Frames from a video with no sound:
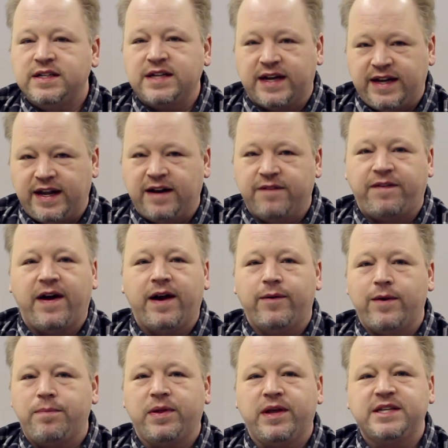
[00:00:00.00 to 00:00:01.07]
to identify
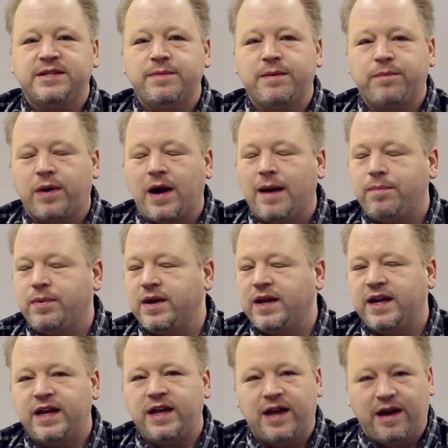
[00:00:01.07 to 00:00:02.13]
replacement property.